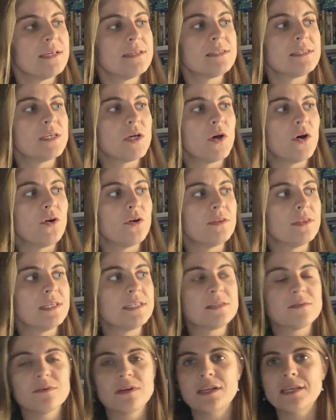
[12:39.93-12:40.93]
So this
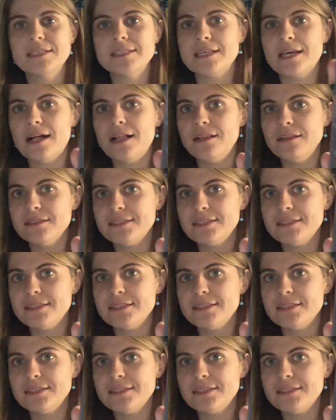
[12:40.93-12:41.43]
one is I'll